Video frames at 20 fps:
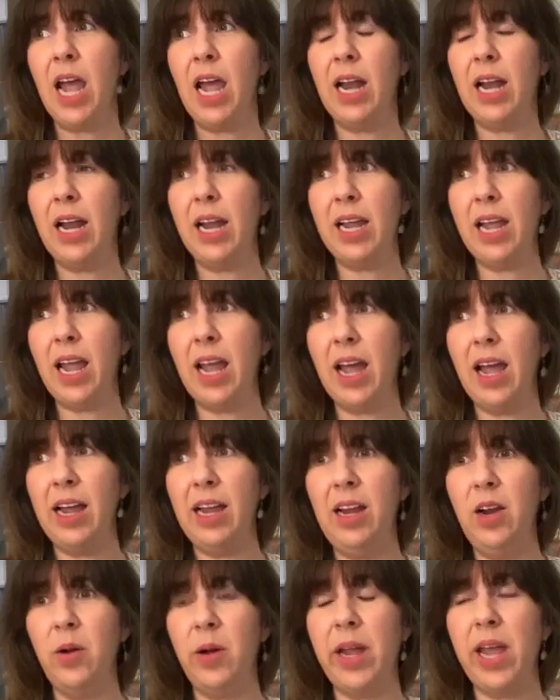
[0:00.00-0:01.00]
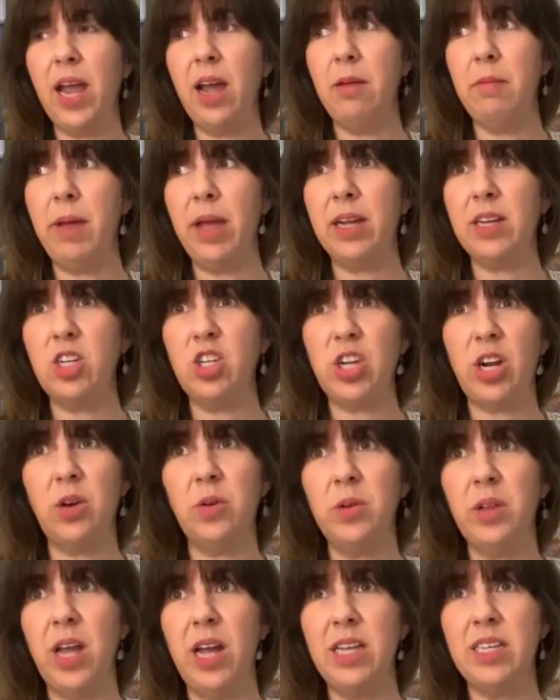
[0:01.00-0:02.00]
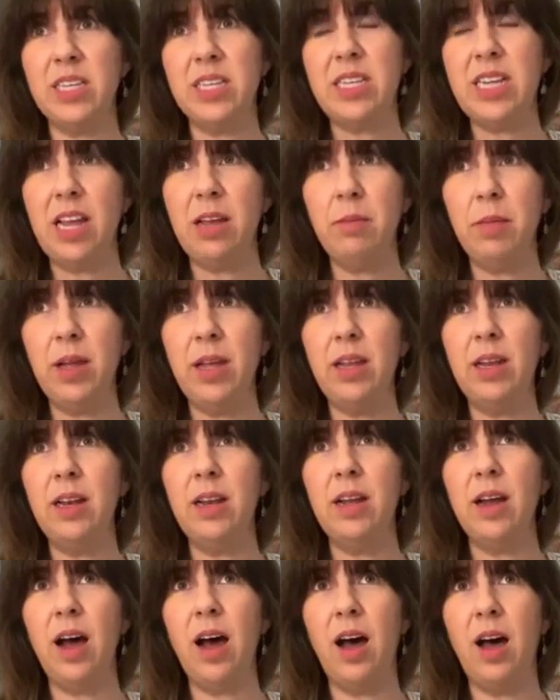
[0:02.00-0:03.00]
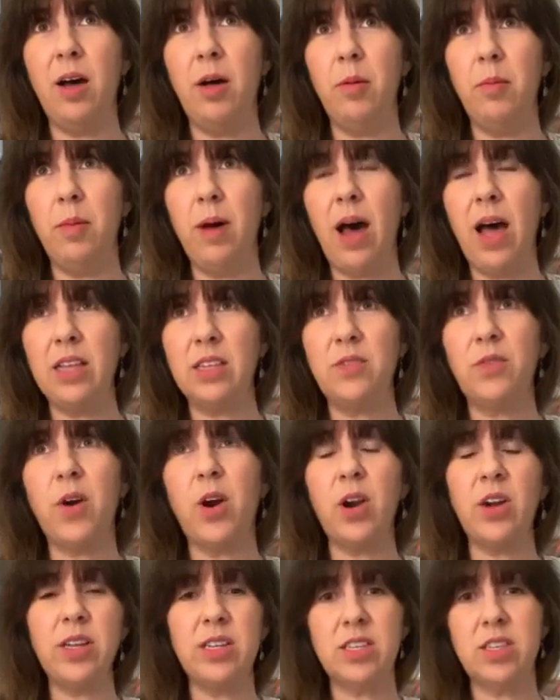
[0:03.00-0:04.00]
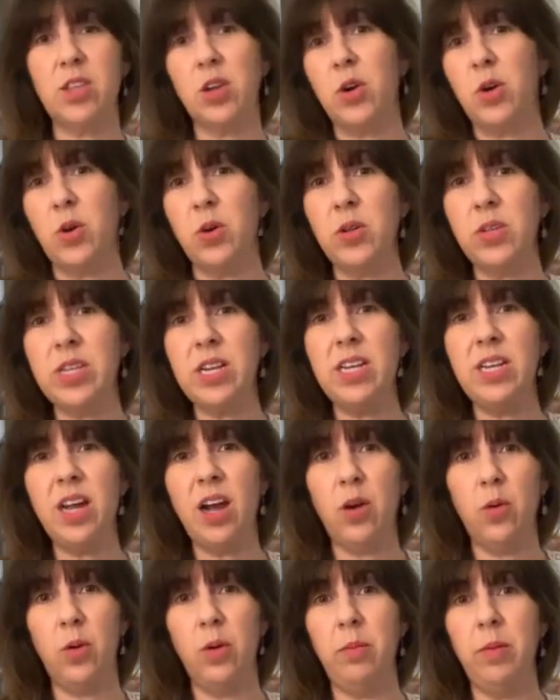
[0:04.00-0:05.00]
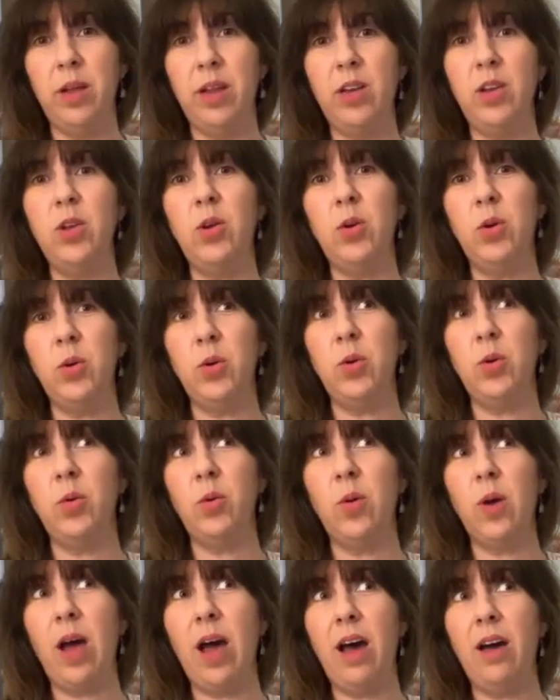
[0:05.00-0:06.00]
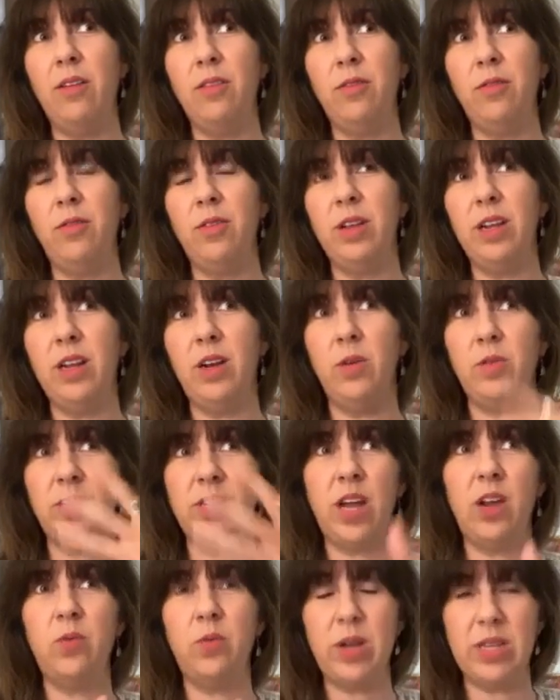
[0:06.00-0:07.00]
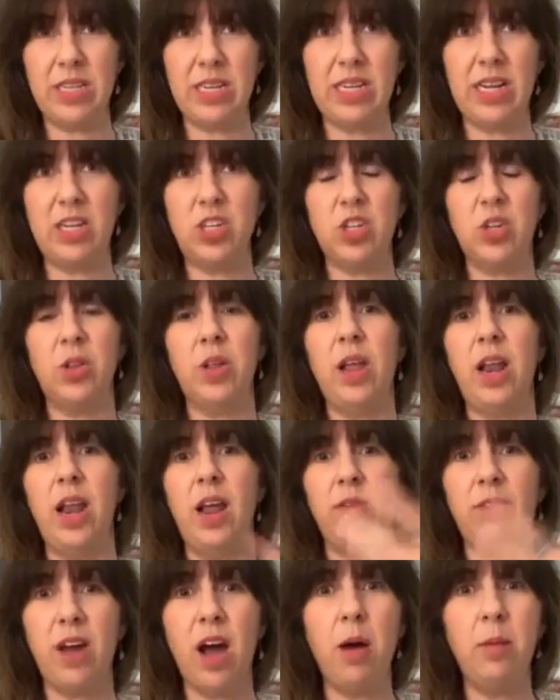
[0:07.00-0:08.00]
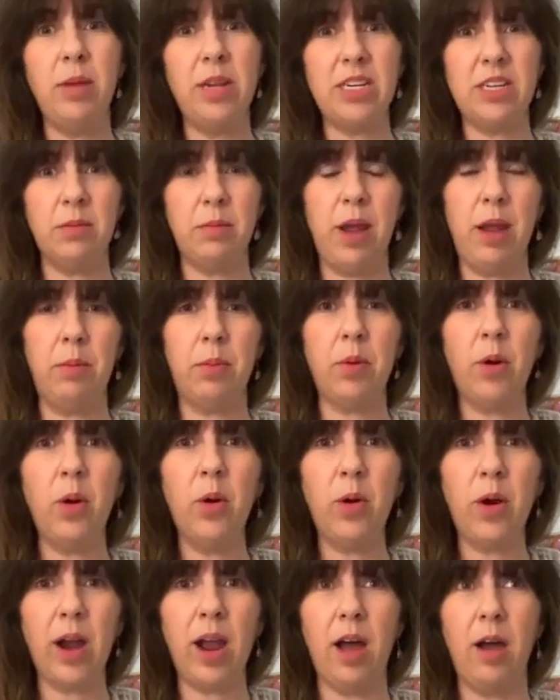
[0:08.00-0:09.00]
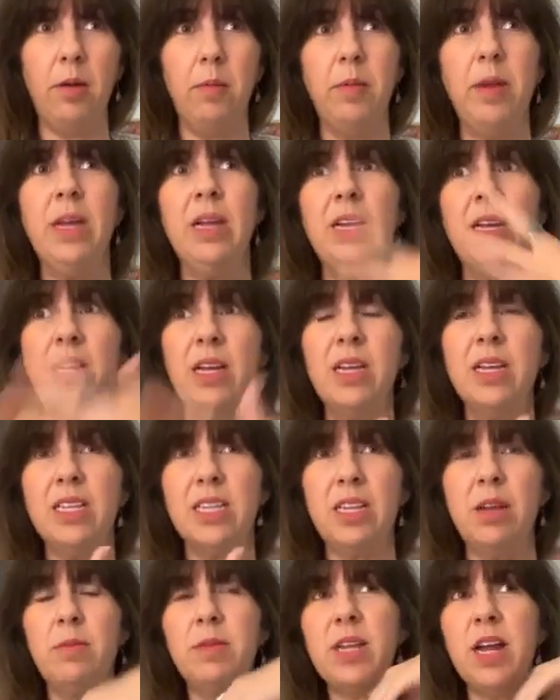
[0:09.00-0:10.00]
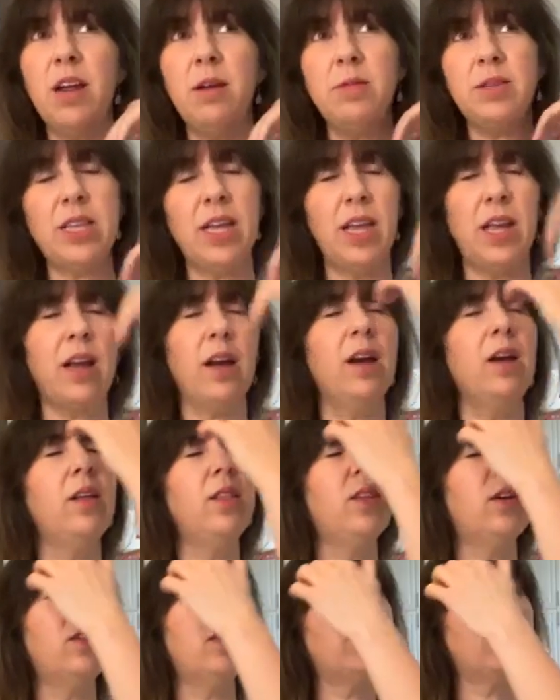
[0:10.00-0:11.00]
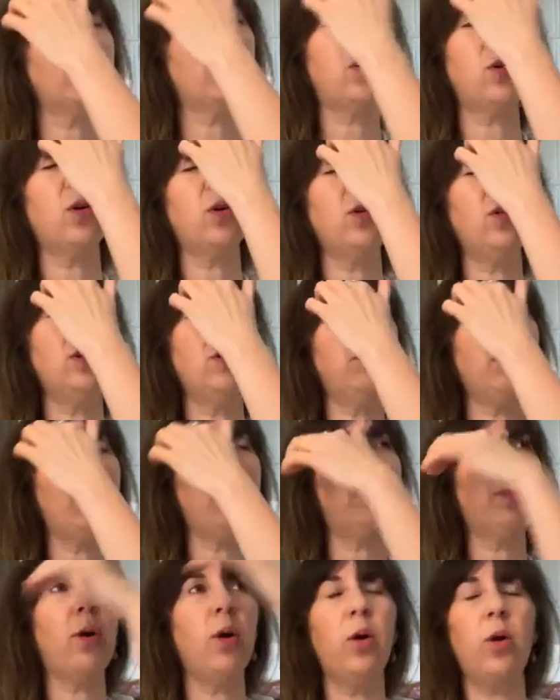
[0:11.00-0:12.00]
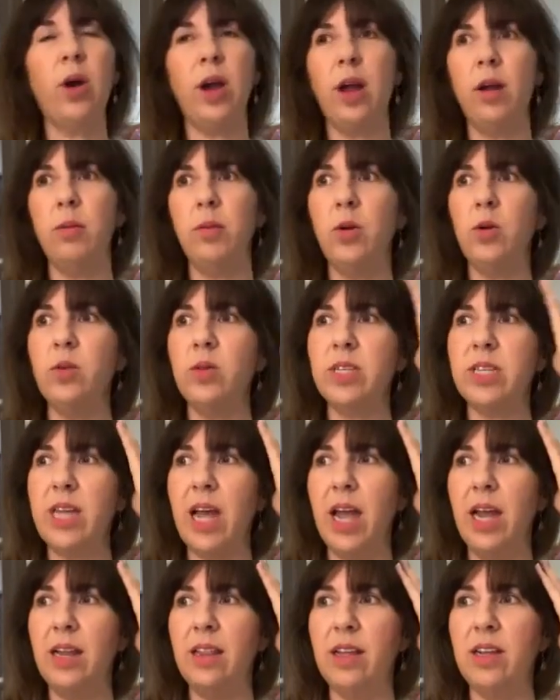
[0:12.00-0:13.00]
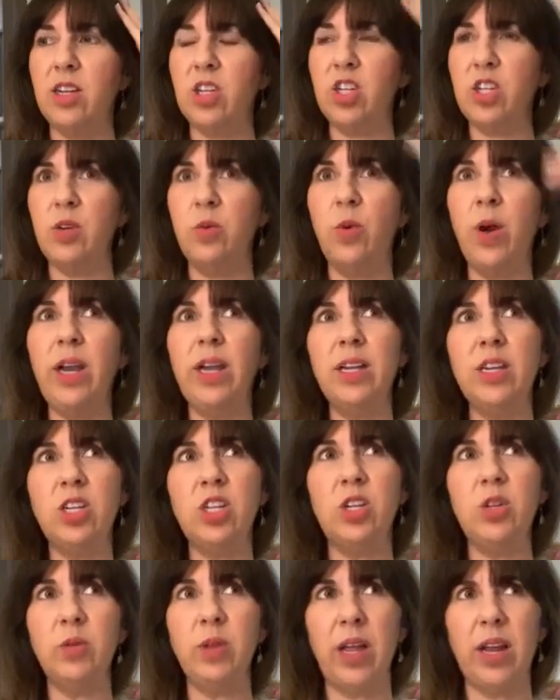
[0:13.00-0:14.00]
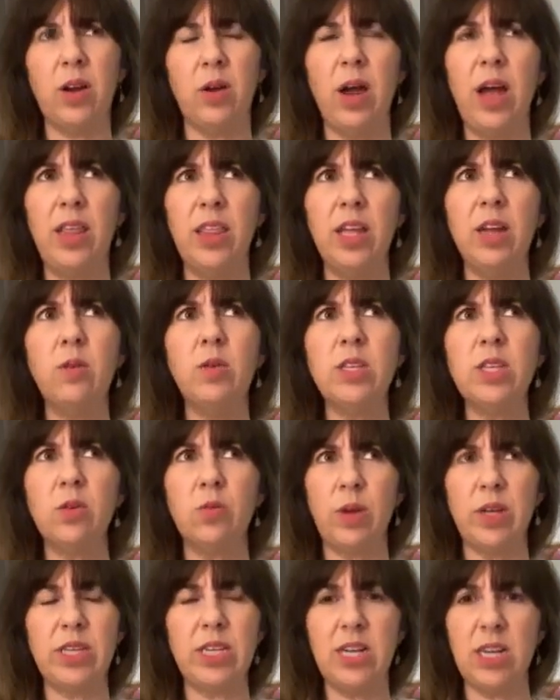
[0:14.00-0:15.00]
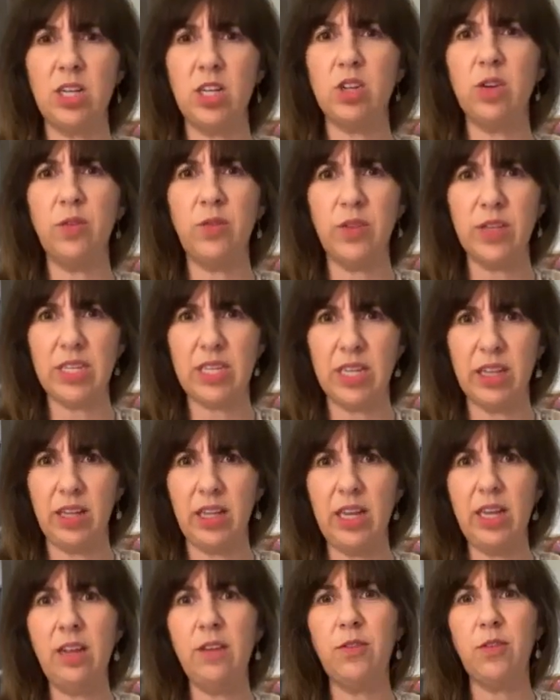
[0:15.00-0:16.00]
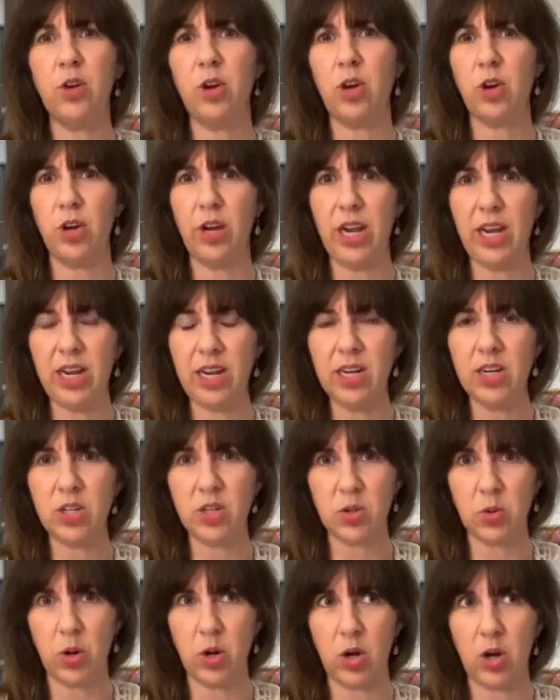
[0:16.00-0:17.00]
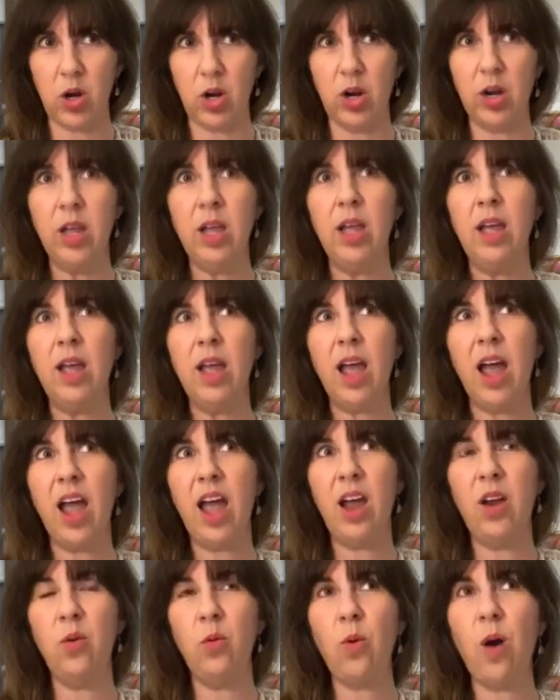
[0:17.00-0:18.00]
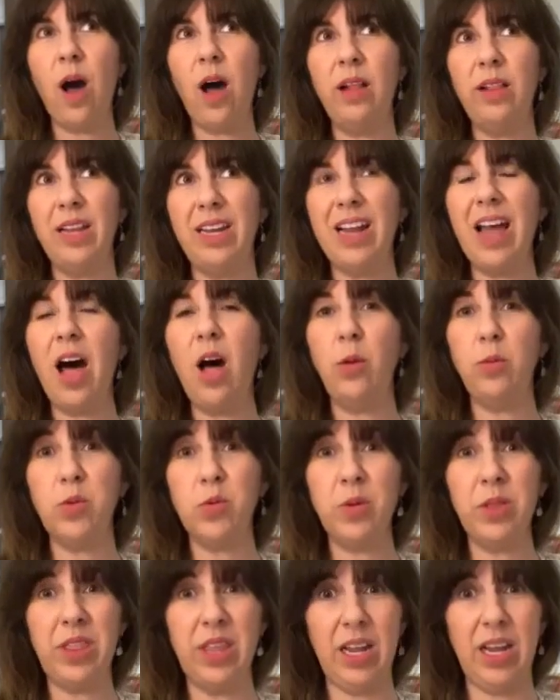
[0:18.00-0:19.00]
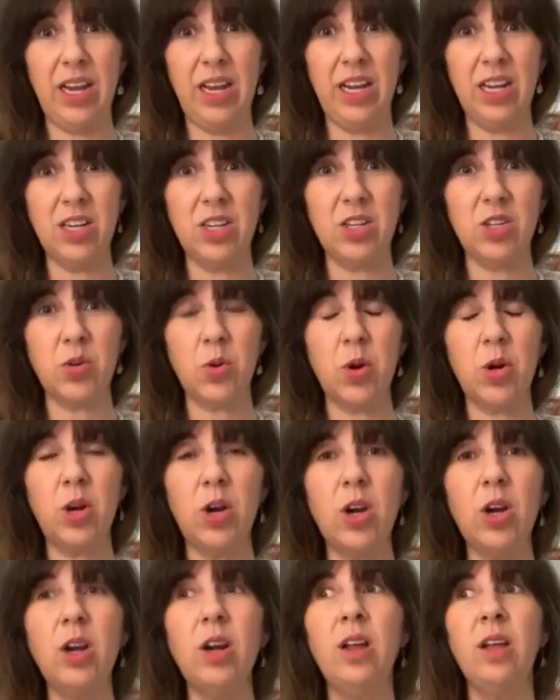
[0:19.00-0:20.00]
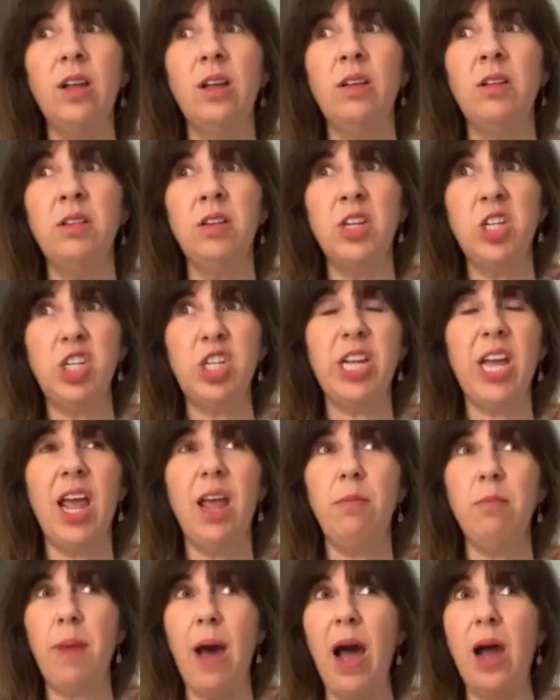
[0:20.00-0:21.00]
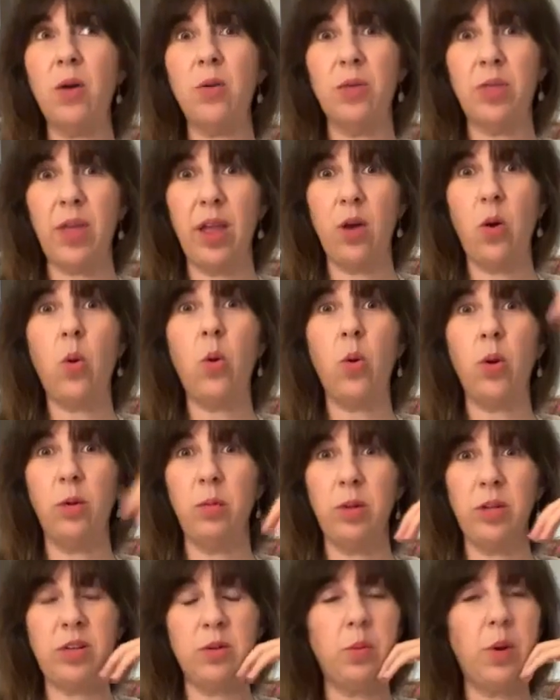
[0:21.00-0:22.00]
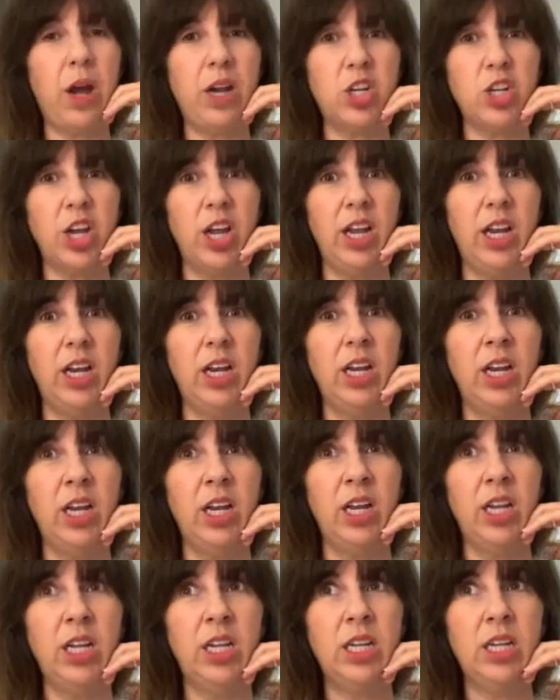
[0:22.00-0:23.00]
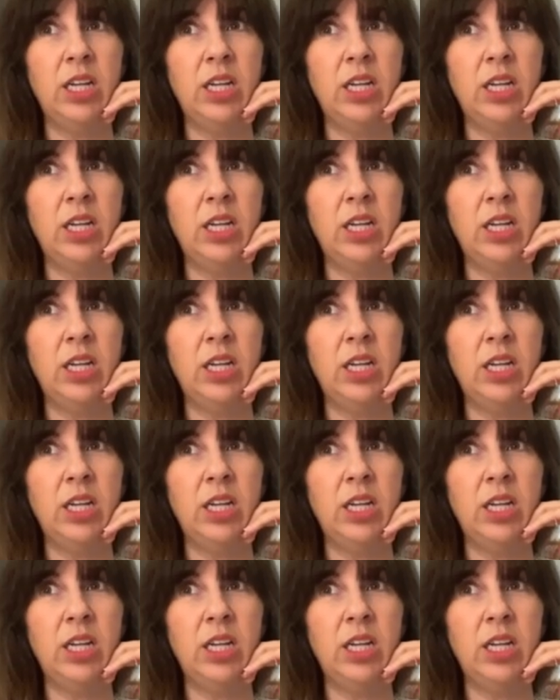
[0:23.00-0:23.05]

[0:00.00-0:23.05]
And I, you know, I can't make a generalized statement um, as far as the girls and young women who have, you know, done residential and have come into my program, sometimes like there was a girl in my program who said that she went into like I think it was a residential facility for her eating disorder and while it helped with the eating disorder she came back with like horrible depression